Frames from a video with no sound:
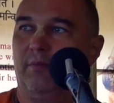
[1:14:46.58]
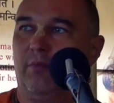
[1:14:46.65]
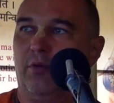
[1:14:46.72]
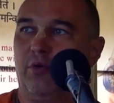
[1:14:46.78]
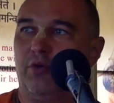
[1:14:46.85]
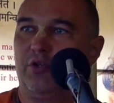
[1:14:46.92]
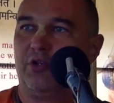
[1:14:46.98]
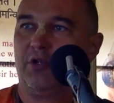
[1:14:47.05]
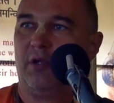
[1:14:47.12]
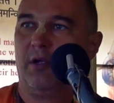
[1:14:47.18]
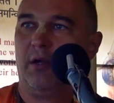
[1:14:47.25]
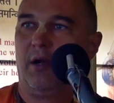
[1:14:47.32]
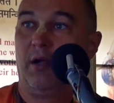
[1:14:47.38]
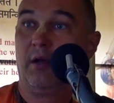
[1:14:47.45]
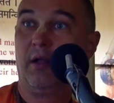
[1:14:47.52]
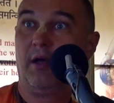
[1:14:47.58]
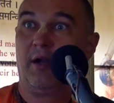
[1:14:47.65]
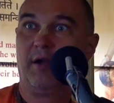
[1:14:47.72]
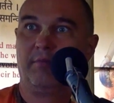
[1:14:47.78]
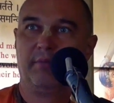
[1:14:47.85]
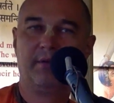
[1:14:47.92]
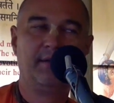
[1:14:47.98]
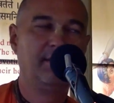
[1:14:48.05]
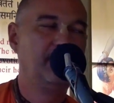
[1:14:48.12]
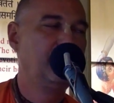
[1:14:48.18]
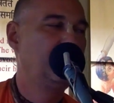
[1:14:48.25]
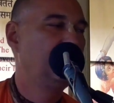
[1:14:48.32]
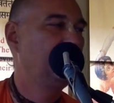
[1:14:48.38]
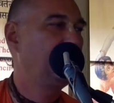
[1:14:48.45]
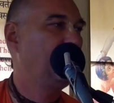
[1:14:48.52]
Burj Al Arab,
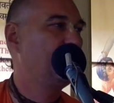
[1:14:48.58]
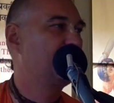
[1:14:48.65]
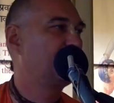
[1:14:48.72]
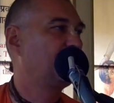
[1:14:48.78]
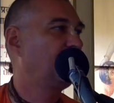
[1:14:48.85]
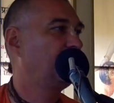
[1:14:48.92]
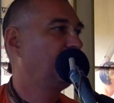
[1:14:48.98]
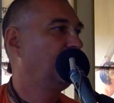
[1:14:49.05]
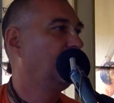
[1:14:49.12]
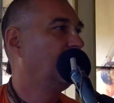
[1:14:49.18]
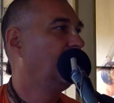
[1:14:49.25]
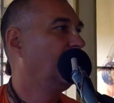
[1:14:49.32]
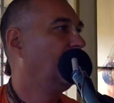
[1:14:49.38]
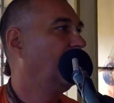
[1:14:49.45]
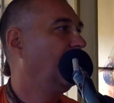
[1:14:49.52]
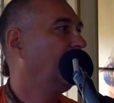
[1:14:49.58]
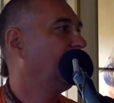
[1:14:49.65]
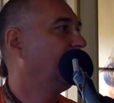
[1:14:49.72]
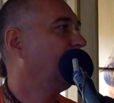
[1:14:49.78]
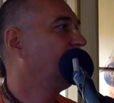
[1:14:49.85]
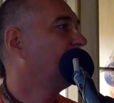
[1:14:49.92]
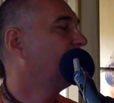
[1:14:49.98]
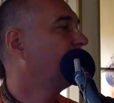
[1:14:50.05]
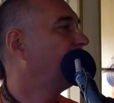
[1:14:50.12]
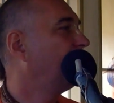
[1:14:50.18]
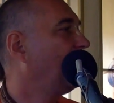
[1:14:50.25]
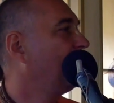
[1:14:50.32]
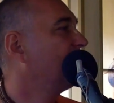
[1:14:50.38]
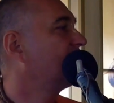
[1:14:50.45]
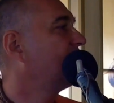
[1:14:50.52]
famous hotel. And that the
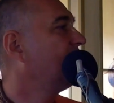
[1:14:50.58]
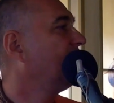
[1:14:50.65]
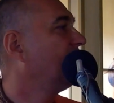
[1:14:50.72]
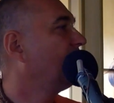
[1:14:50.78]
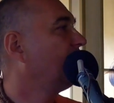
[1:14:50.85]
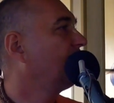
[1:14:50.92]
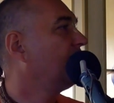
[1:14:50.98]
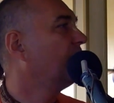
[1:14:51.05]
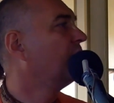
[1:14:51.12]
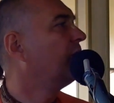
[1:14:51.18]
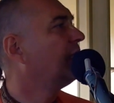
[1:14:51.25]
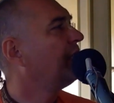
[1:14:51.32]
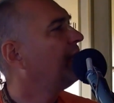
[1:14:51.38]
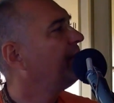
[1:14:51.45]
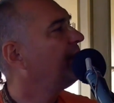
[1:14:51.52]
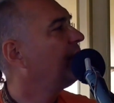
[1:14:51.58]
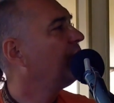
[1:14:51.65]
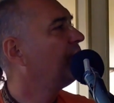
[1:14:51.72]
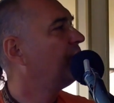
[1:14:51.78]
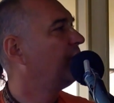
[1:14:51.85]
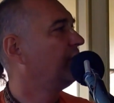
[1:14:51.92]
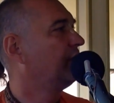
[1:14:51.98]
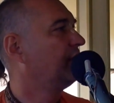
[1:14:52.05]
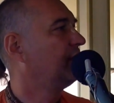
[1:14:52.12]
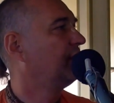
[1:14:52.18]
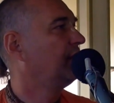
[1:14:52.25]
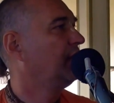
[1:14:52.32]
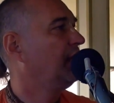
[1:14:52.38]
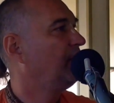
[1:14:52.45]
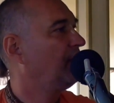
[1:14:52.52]
famous thing in hotel, whatever you want,
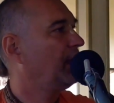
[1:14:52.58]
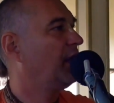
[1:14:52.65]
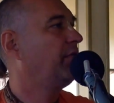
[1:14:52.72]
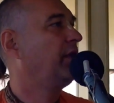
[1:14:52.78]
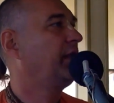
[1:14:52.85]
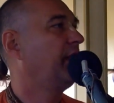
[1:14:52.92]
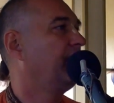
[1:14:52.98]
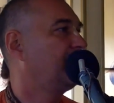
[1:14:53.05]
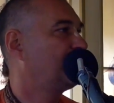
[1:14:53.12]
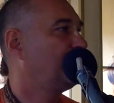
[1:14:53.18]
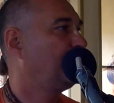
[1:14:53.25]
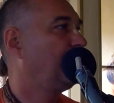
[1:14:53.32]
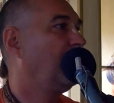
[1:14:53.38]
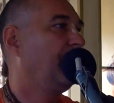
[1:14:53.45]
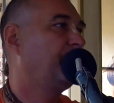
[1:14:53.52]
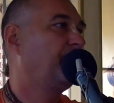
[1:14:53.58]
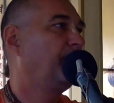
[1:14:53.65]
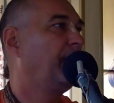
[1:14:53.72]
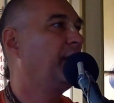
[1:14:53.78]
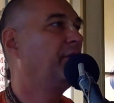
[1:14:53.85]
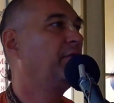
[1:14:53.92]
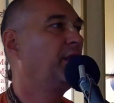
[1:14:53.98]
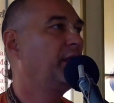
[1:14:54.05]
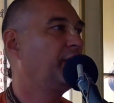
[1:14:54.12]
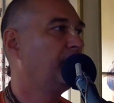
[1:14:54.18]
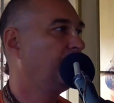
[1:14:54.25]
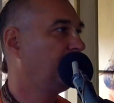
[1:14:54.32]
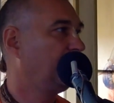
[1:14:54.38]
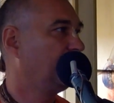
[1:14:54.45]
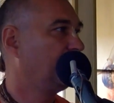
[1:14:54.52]
in 1 hour they will supply from anywhere in
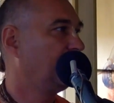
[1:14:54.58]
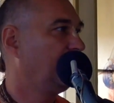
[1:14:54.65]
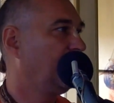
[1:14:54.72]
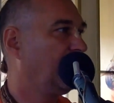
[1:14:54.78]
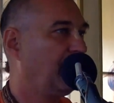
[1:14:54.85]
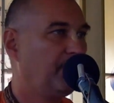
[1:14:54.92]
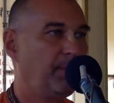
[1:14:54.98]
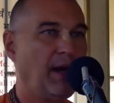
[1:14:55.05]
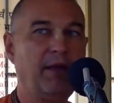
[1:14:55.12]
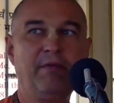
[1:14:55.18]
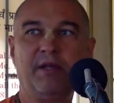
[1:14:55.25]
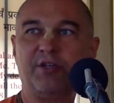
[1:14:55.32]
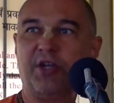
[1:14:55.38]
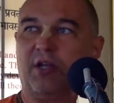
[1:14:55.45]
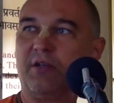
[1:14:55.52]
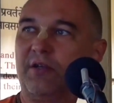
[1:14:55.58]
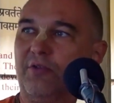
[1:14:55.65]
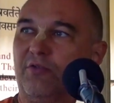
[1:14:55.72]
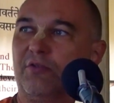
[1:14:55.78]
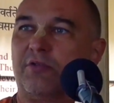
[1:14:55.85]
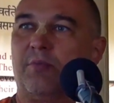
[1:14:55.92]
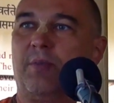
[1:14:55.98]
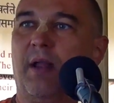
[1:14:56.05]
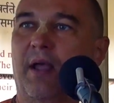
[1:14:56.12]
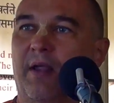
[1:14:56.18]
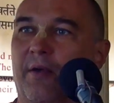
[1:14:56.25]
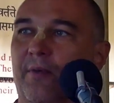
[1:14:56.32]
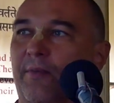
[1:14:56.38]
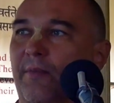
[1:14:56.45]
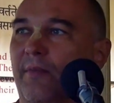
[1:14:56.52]
the world. They have private jet to supply
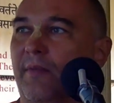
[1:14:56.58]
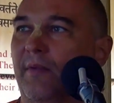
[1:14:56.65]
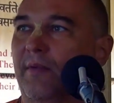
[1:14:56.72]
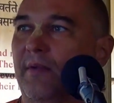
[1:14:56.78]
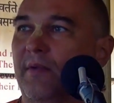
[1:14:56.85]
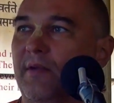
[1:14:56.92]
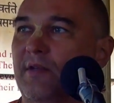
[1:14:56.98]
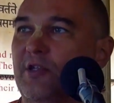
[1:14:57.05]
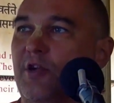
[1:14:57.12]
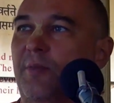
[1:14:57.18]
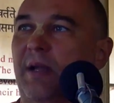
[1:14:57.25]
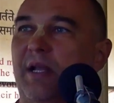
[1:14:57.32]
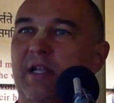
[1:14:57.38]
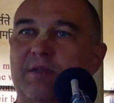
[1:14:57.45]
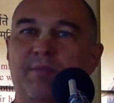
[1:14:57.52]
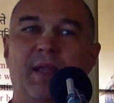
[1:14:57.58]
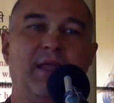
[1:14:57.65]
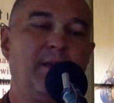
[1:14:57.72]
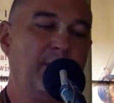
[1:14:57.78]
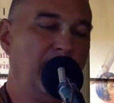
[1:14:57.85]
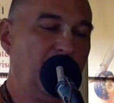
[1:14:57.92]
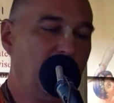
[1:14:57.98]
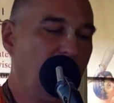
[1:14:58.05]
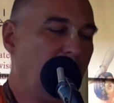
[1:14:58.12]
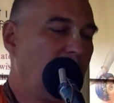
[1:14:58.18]
you. So man is making menu.